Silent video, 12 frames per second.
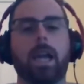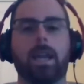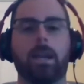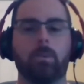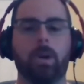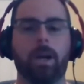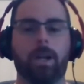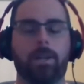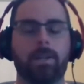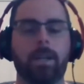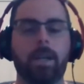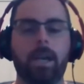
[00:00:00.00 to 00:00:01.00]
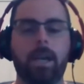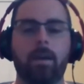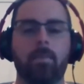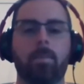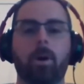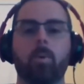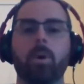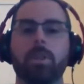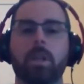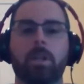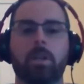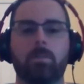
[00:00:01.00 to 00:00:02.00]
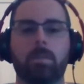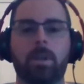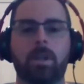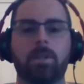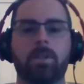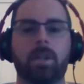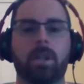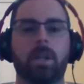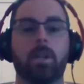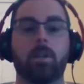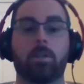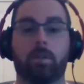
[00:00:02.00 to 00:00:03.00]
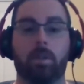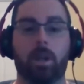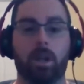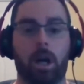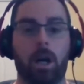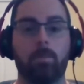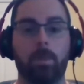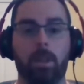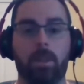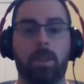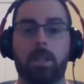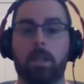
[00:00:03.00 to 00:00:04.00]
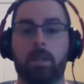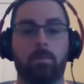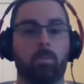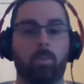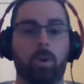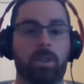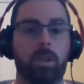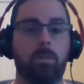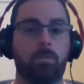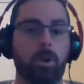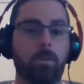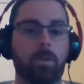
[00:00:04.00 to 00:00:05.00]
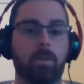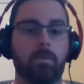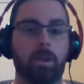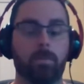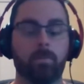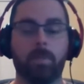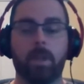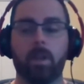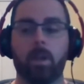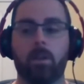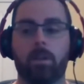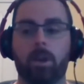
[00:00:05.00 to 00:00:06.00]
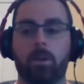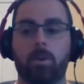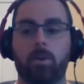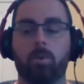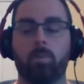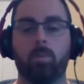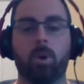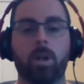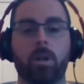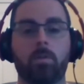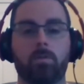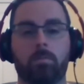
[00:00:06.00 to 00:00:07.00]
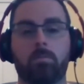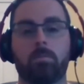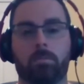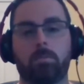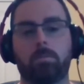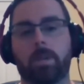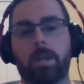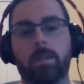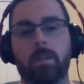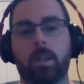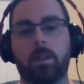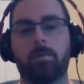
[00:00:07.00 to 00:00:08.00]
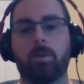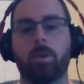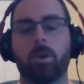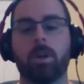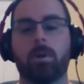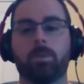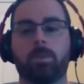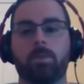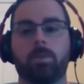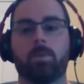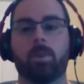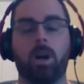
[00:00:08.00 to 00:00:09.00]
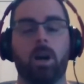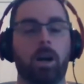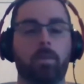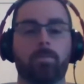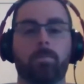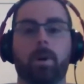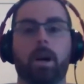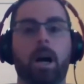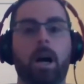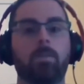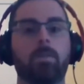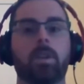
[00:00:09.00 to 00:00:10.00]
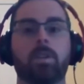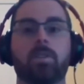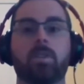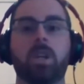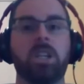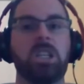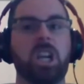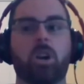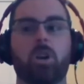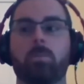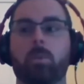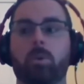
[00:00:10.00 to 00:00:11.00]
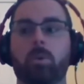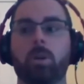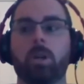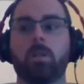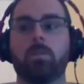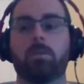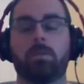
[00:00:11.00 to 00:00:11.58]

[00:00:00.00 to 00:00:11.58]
one had it right. But what they miss is the common theme within both of them. Though one, 1984, comes through uh, obvious, terrible,